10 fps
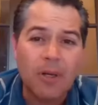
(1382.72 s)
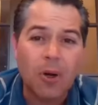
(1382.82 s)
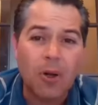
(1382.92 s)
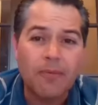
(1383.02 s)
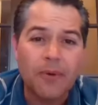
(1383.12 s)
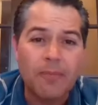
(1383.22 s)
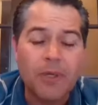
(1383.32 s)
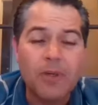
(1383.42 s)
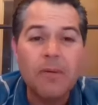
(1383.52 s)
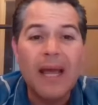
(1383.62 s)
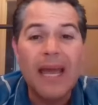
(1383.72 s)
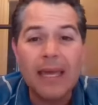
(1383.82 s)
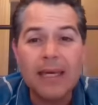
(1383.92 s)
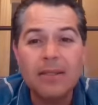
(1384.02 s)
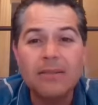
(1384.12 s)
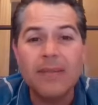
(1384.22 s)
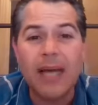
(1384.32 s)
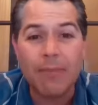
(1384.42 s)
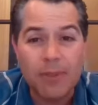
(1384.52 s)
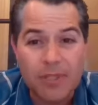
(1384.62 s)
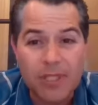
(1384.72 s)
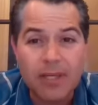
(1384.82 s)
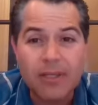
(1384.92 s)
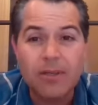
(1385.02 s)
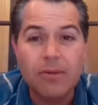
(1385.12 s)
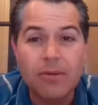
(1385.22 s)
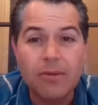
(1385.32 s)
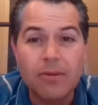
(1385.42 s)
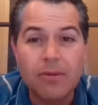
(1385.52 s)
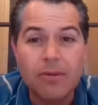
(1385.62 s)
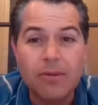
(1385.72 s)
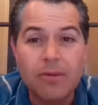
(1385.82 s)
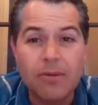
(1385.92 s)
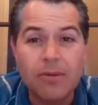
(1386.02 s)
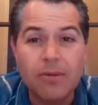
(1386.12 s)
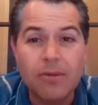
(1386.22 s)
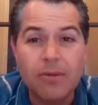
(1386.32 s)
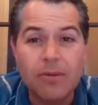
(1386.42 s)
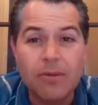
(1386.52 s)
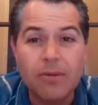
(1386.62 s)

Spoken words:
call from you. And I'm going to tell you, you're not going to get any